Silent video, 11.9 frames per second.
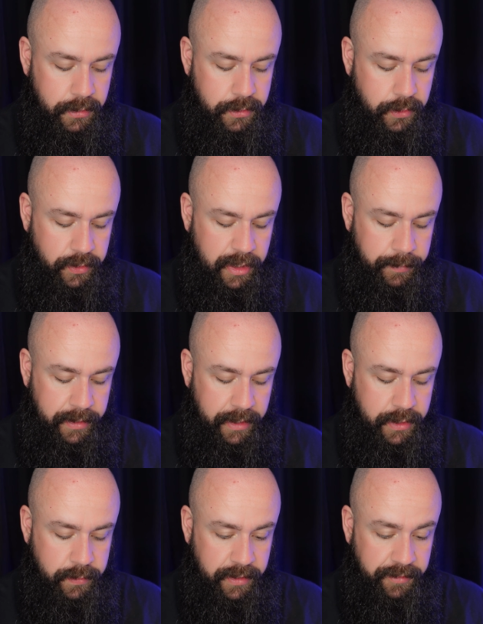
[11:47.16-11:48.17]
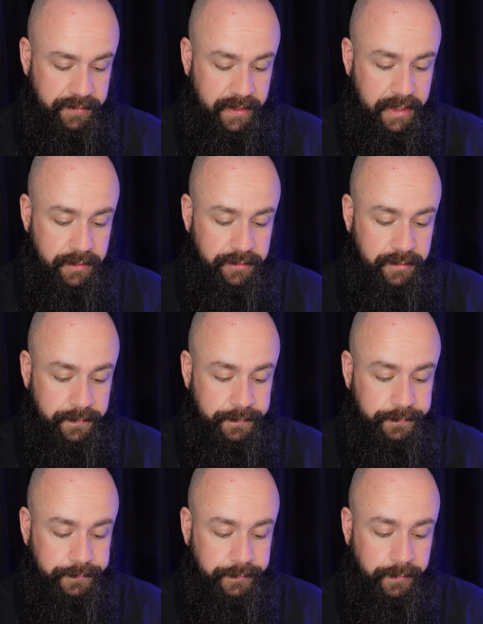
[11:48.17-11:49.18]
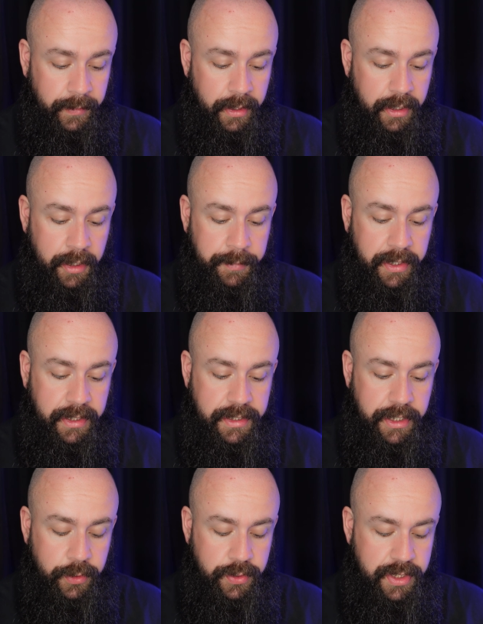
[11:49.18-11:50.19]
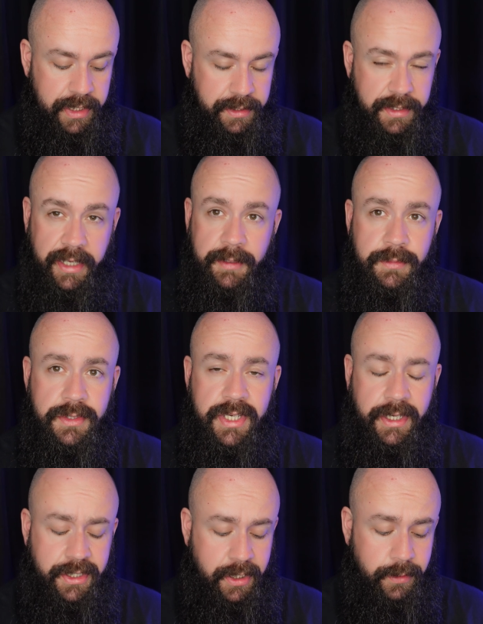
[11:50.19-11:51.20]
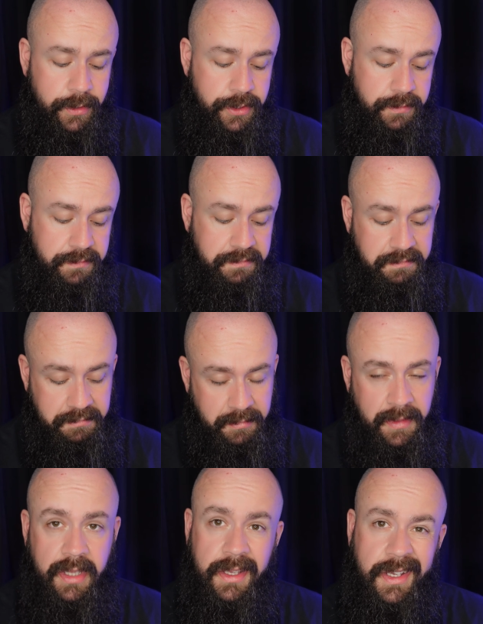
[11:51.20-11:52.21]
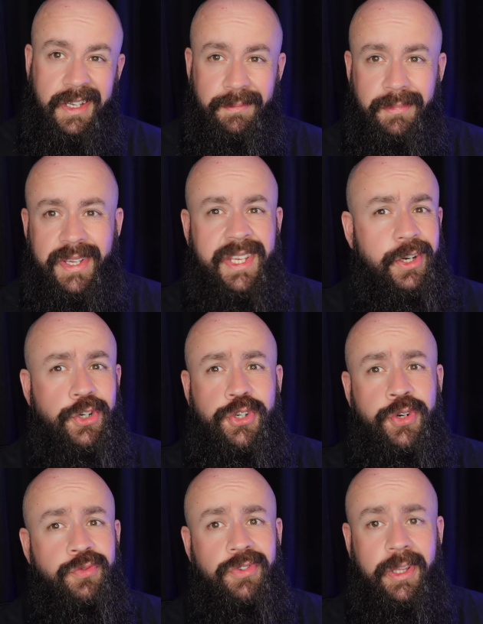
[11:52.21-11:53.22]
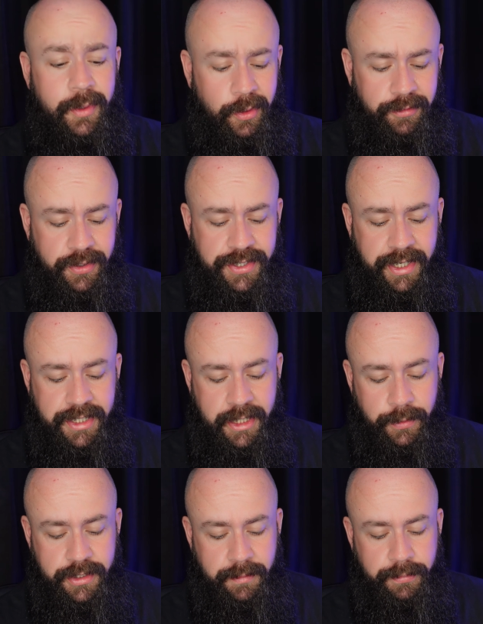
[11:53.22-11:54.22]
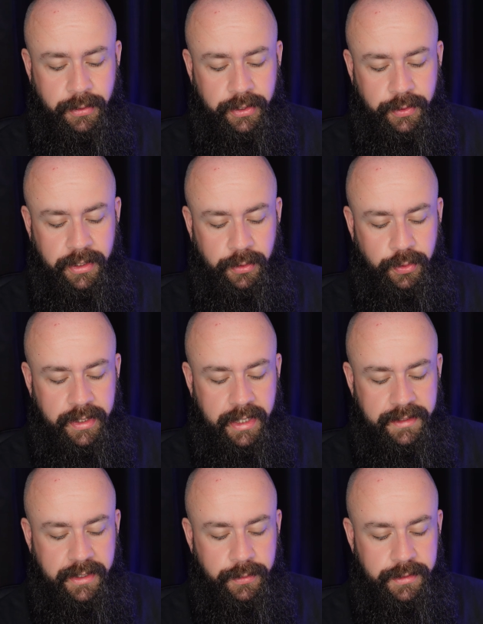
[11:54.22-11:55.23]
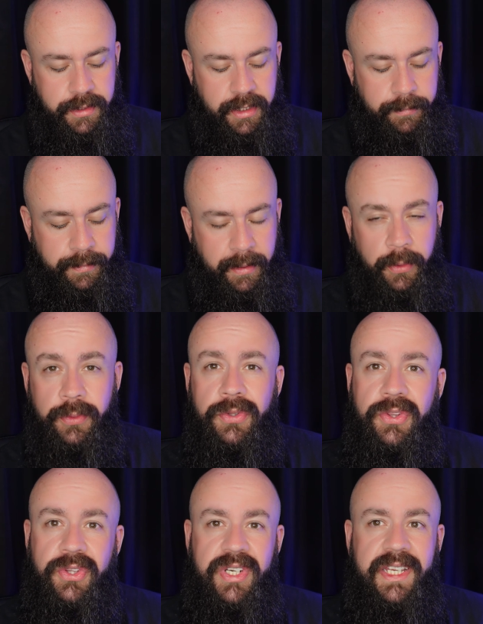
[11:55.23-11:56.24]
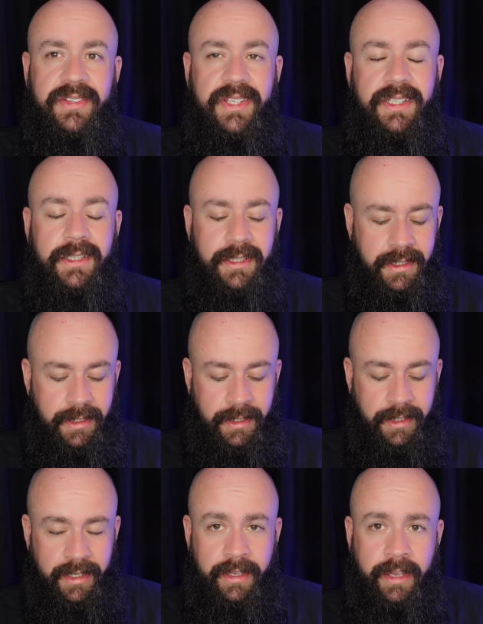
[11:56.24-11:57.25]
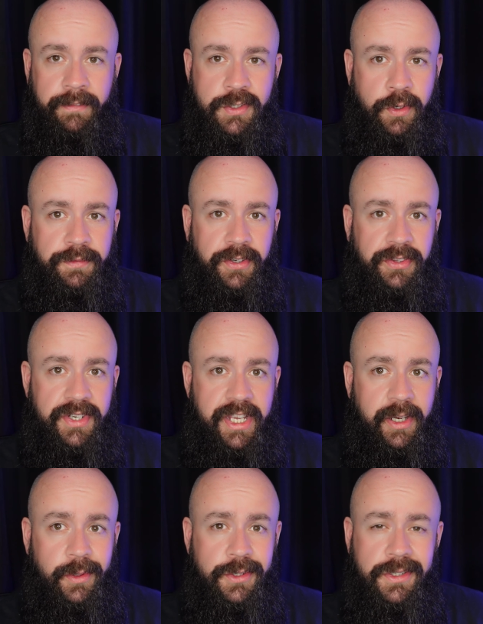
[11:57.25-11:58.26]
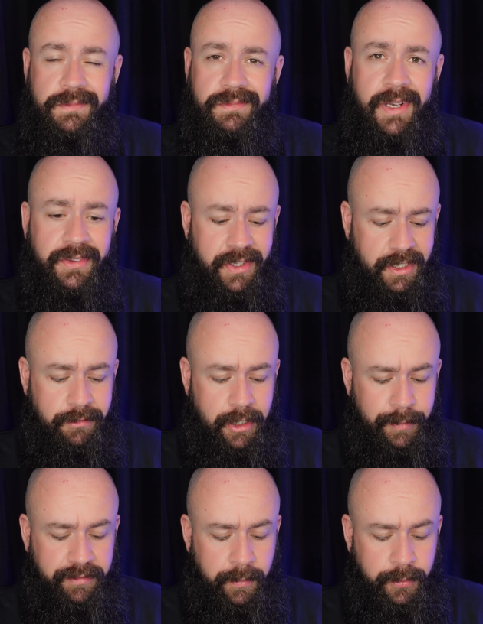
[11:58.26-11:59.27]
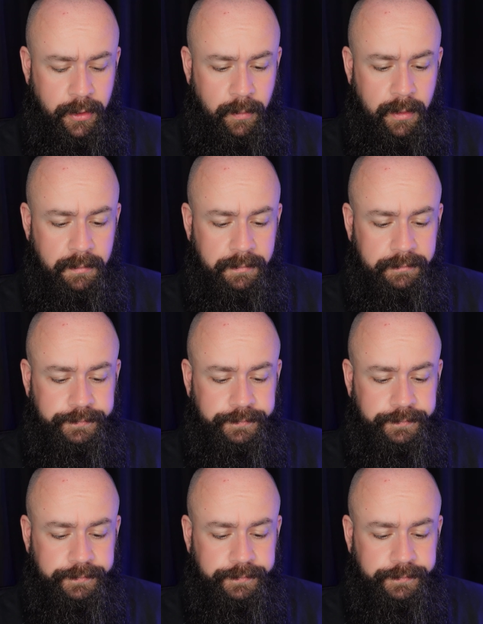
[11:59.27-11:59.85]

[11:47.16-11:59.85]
So I'll keep that at 25, and my continuous heating time 6 hours. My heater shouldn't really be on for 6 hours. I'm probably going to lower that down to about 3, I think. If it's on for 3 hours, I think I've got a bit of a problem.